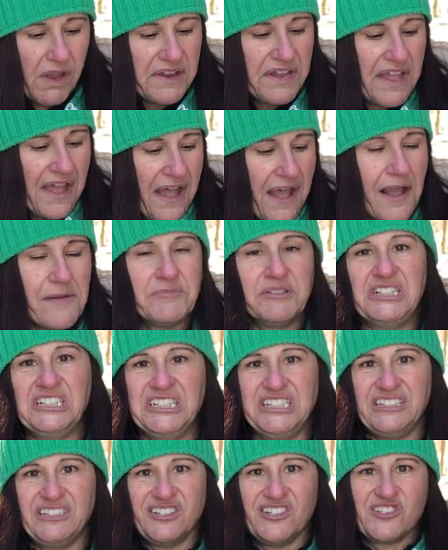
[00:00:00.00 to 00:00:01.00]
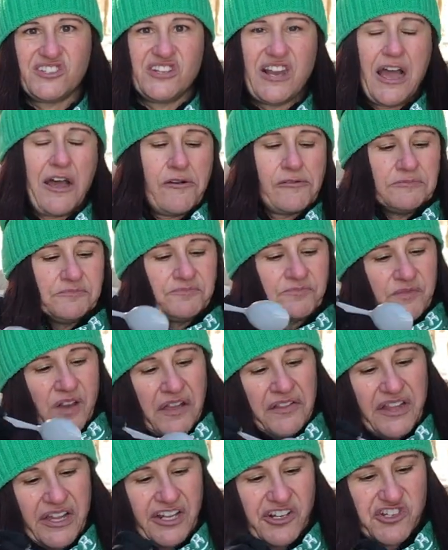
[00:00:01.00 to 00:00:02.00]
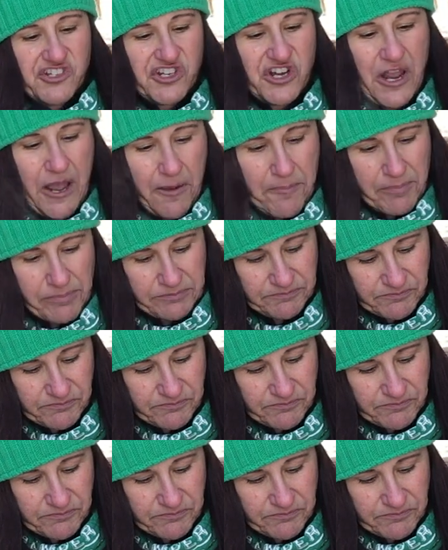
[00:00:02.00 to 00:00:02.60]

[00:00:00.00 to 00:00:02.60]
Yeah, I'm gonna eat this now like a champ.